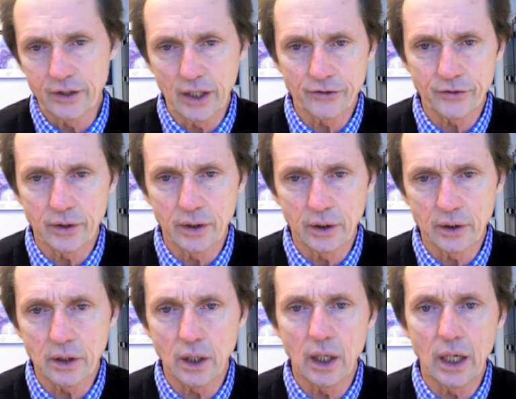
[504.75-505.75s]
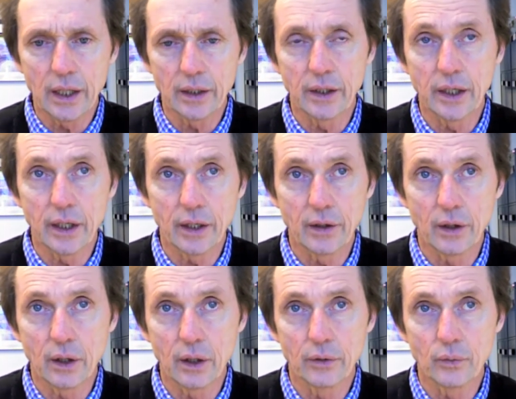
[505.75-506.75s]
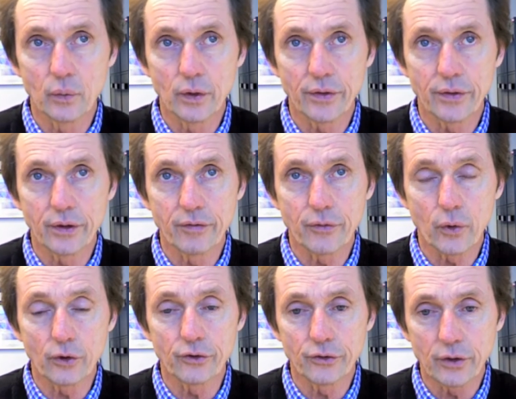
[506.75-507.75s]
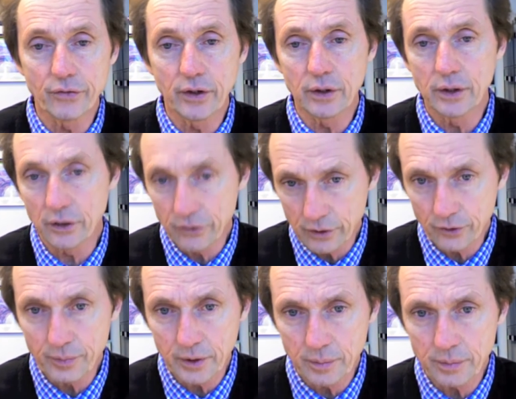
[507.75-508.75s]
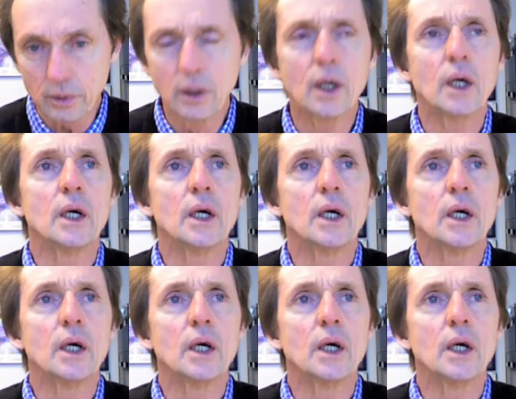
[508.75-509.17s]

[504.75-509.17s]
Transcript: destiny collided head on with the forces of the indigenous people.